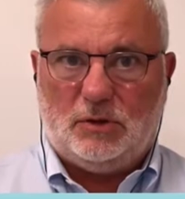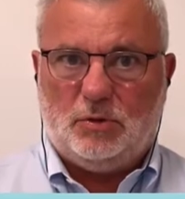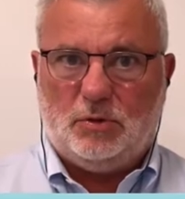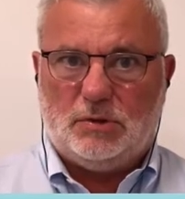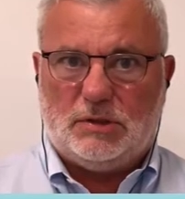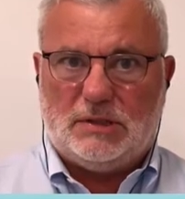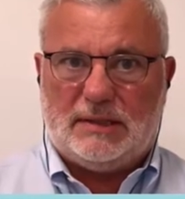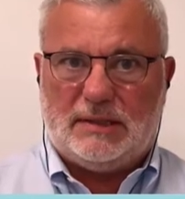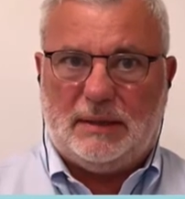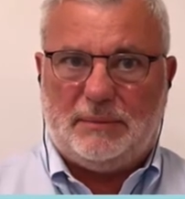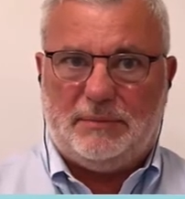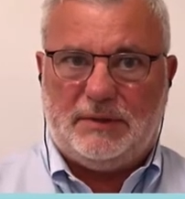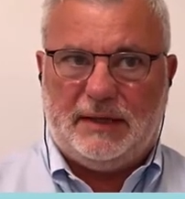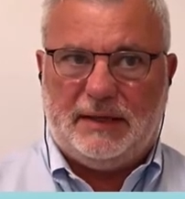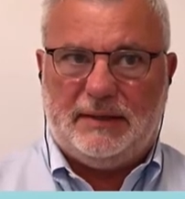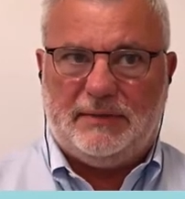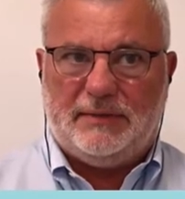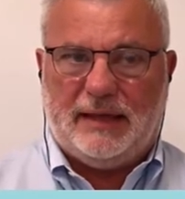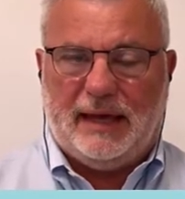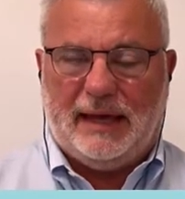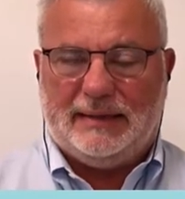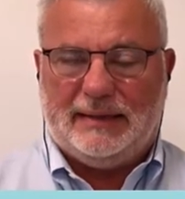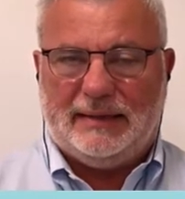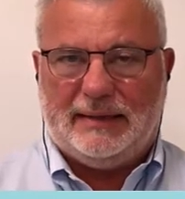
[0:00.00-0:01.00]
something
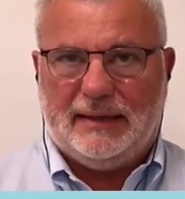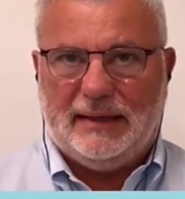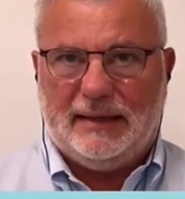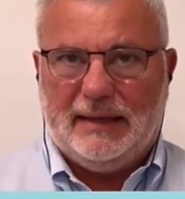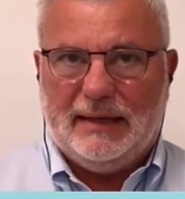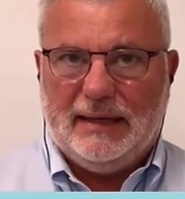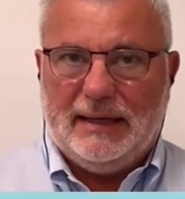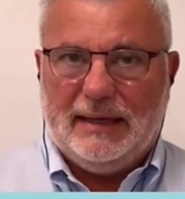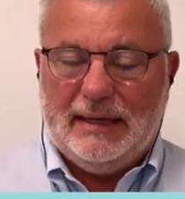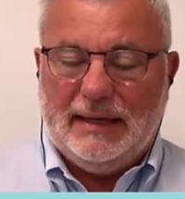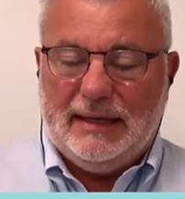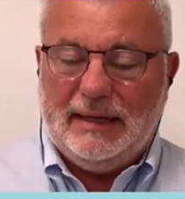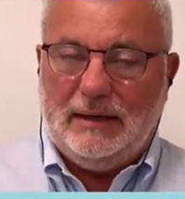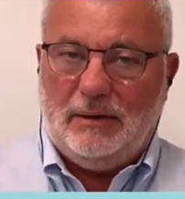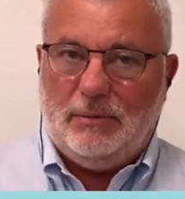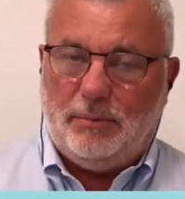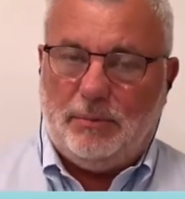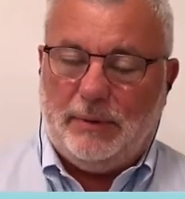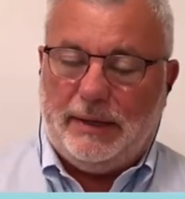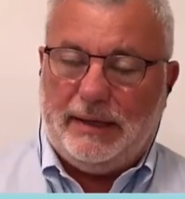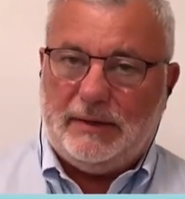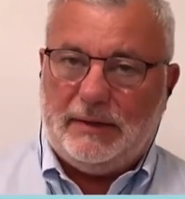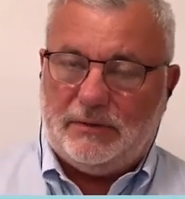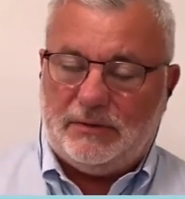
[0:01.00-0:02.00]
that
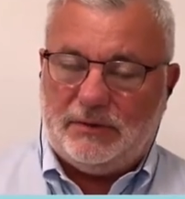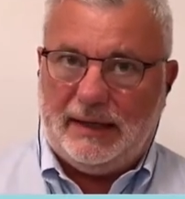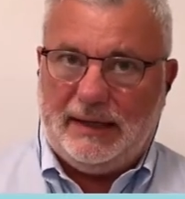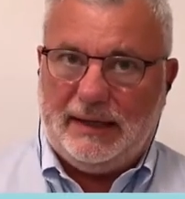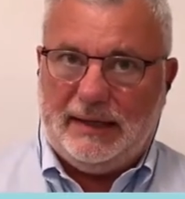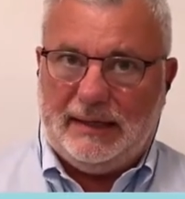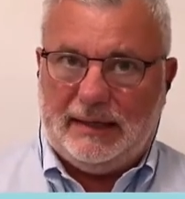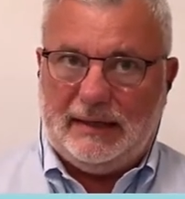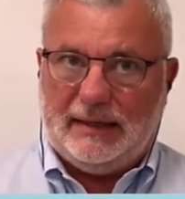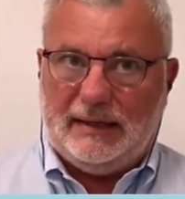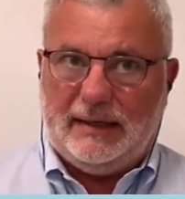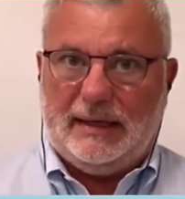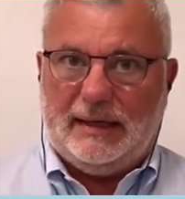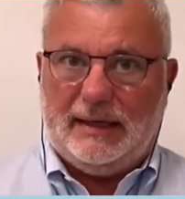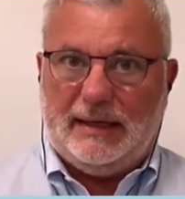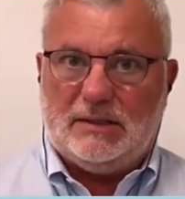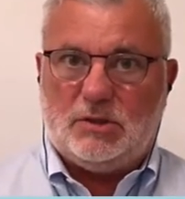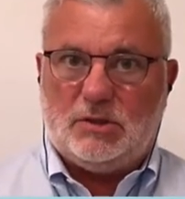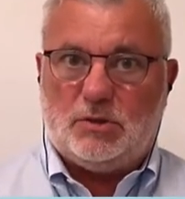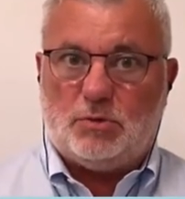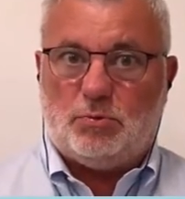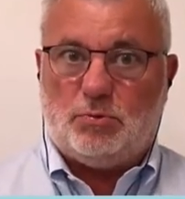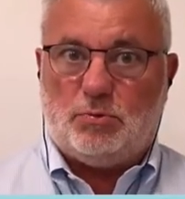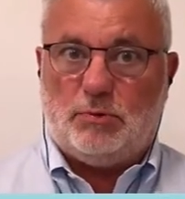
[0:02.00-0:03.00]
we think
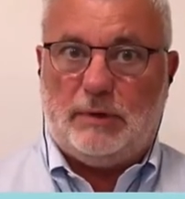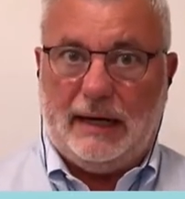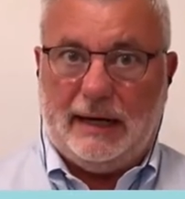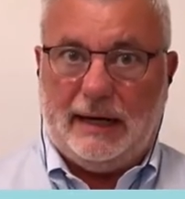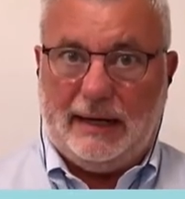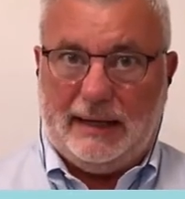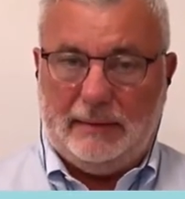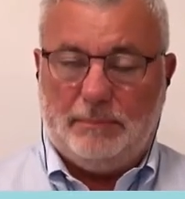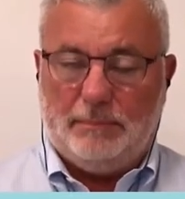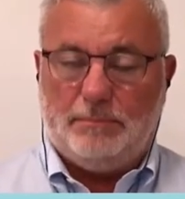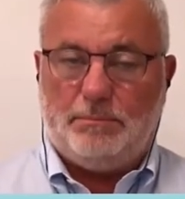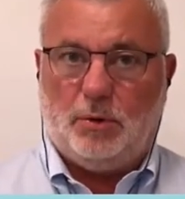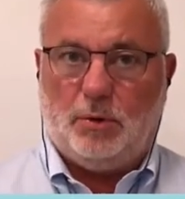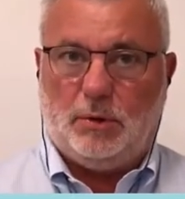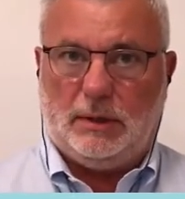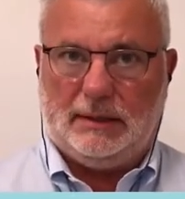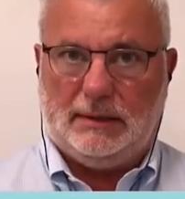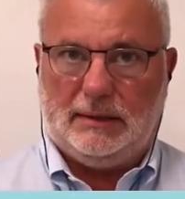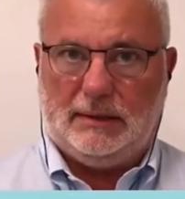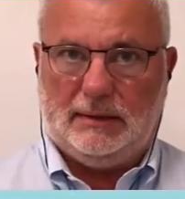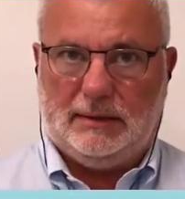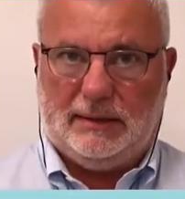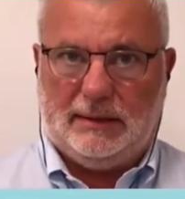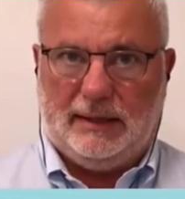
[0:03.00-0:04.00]
is really
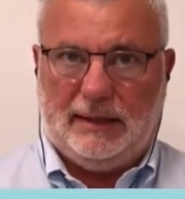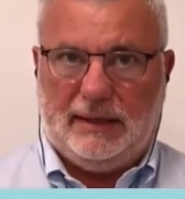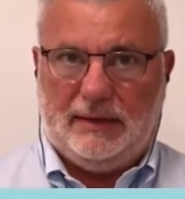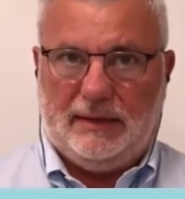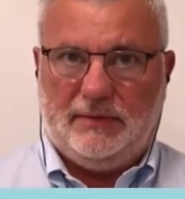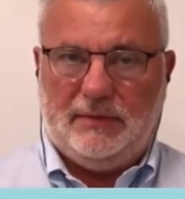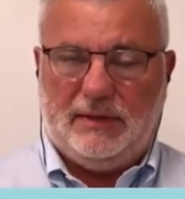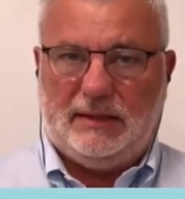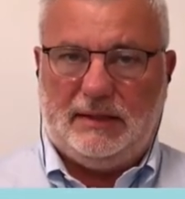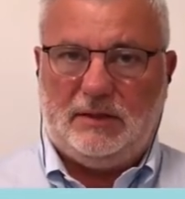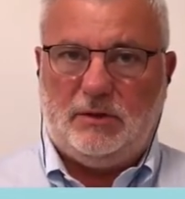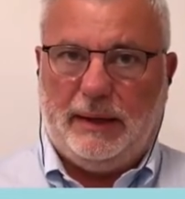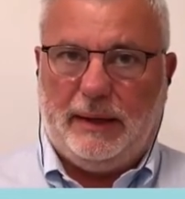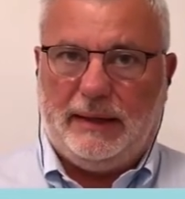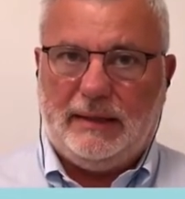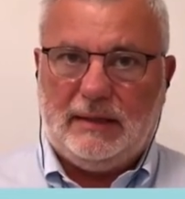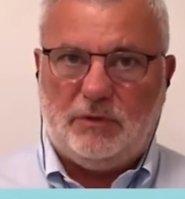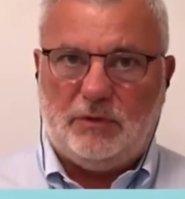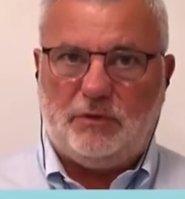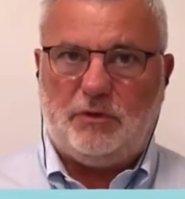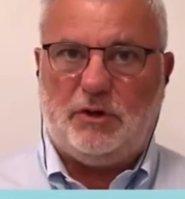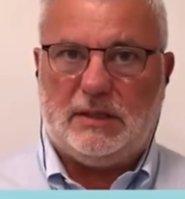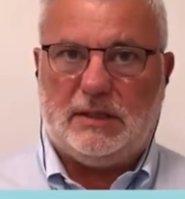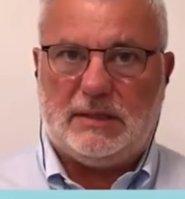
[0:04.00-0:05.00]
important. In the
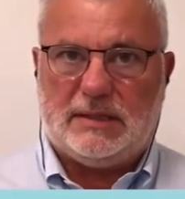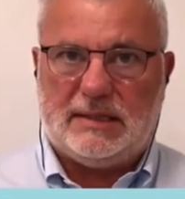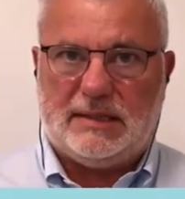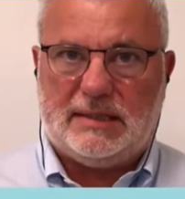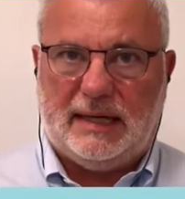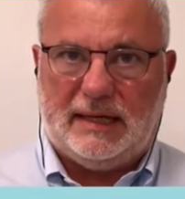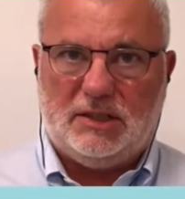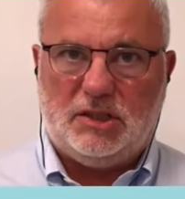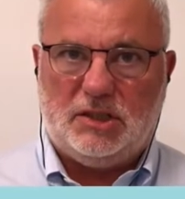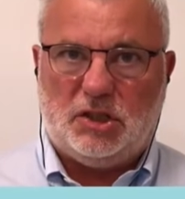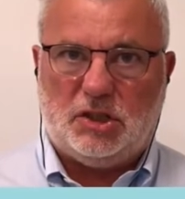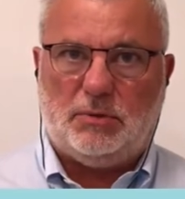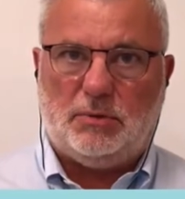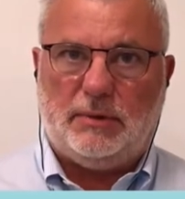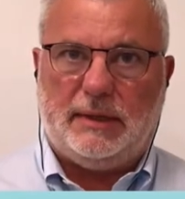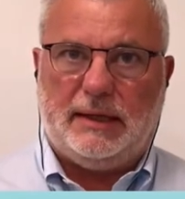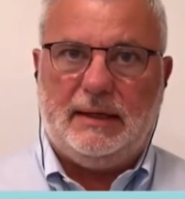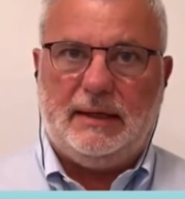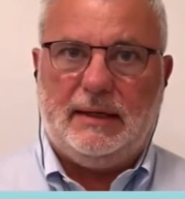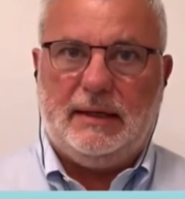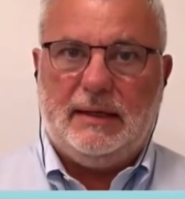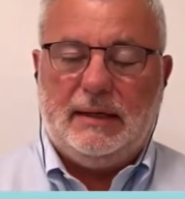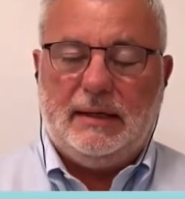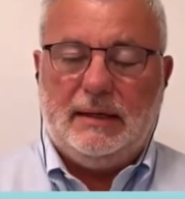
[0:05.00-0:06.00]
21st
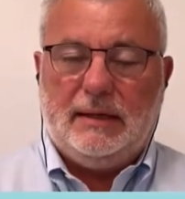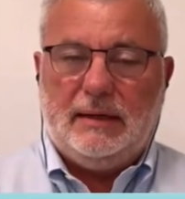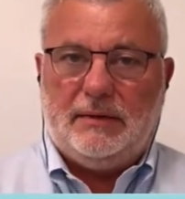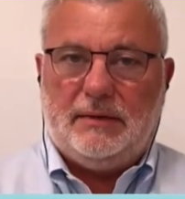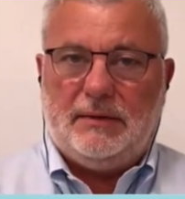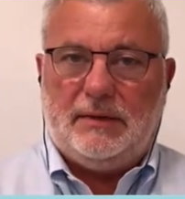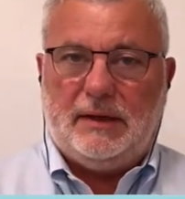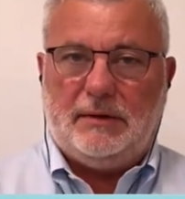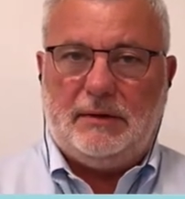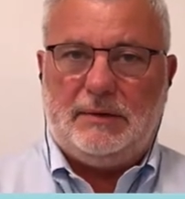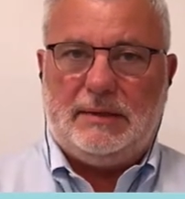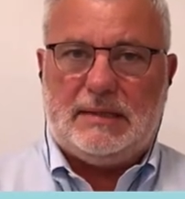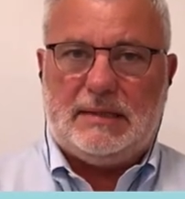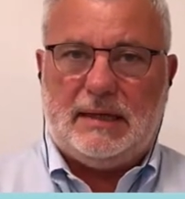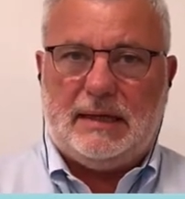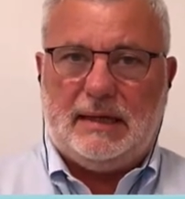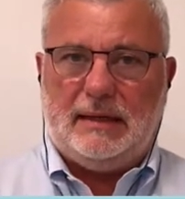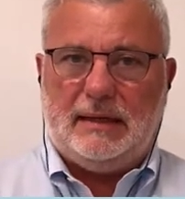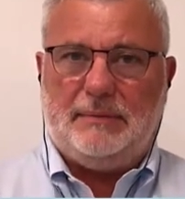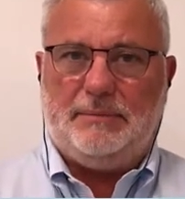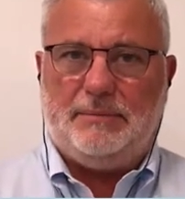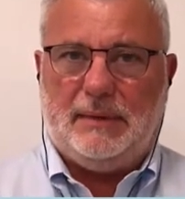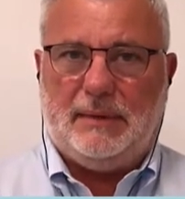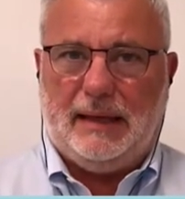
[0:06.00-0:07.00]
century, there is
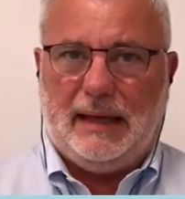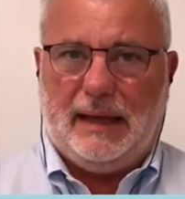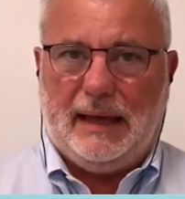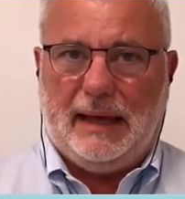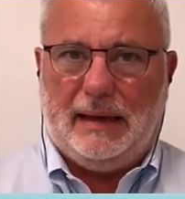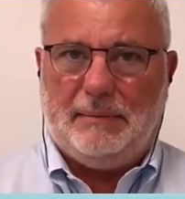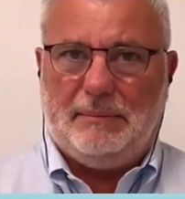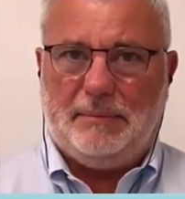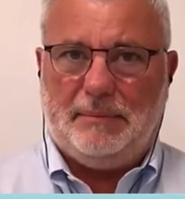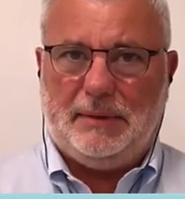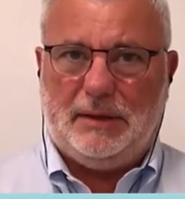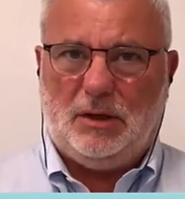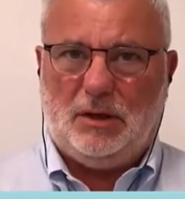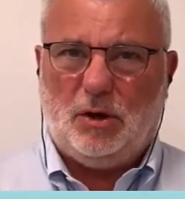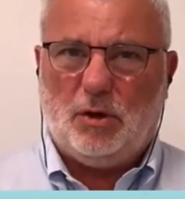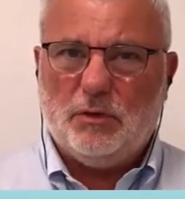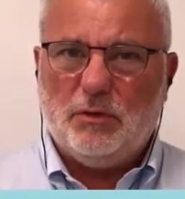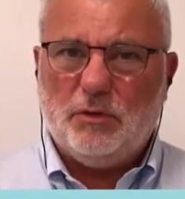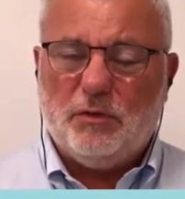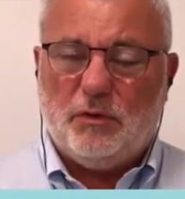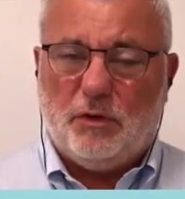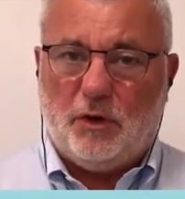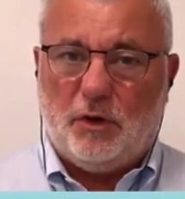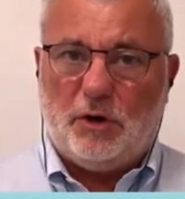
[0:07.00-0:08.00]
a
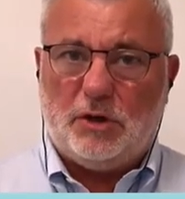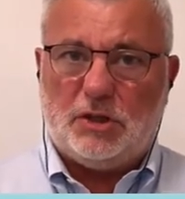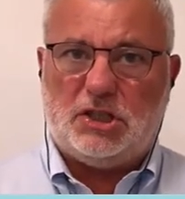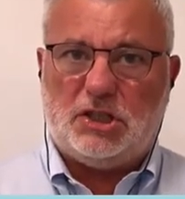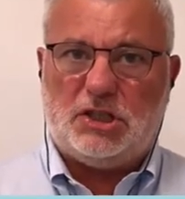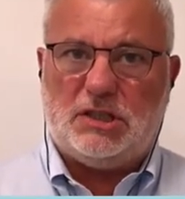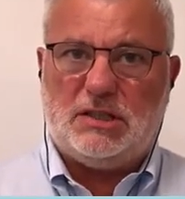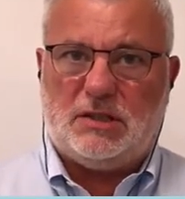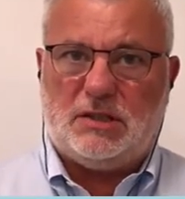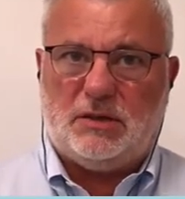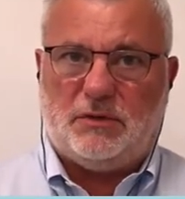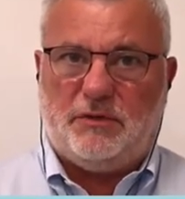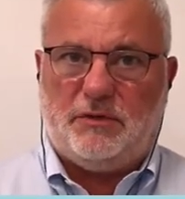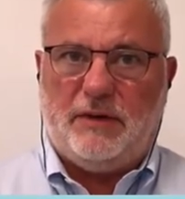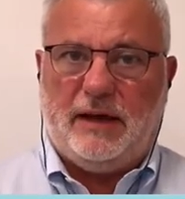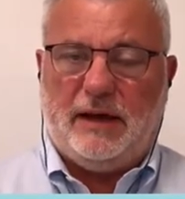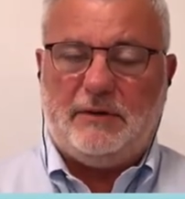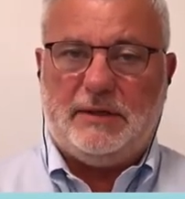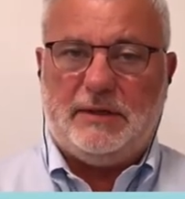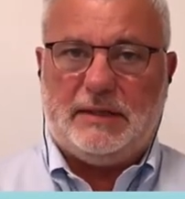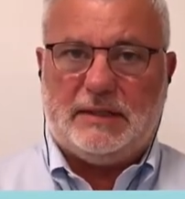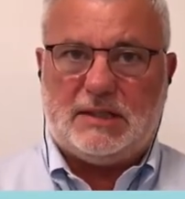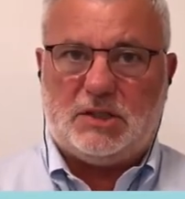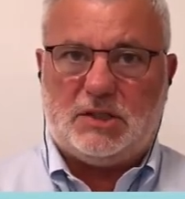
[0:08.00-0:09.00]
convergence of
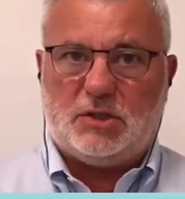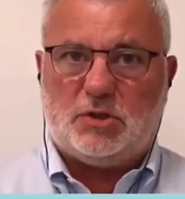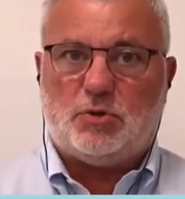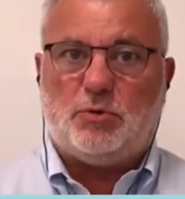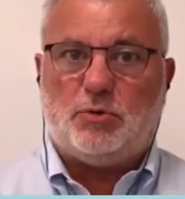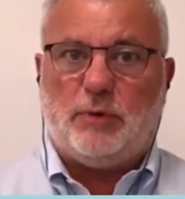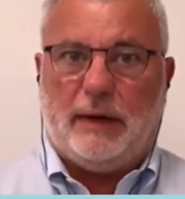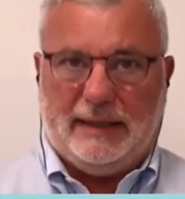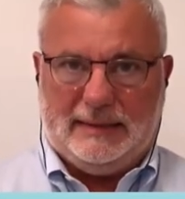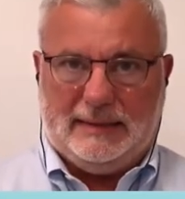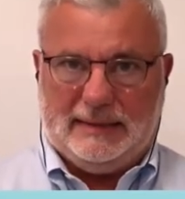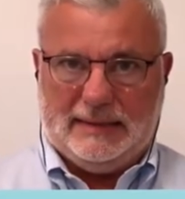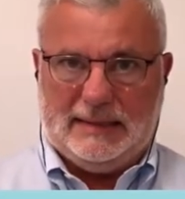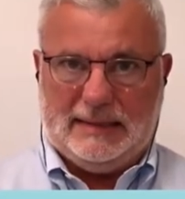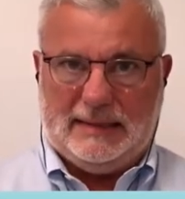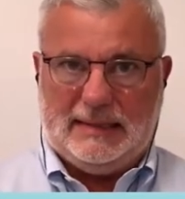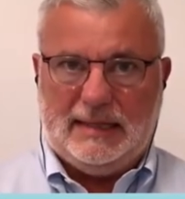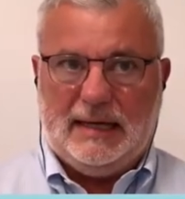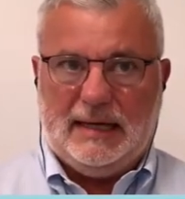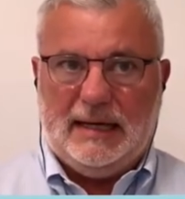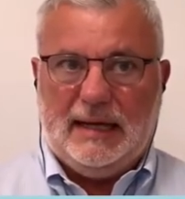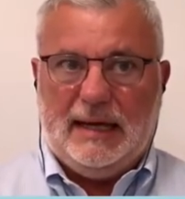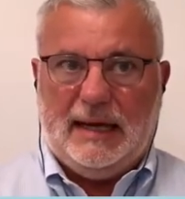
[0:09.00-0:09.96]
various trends.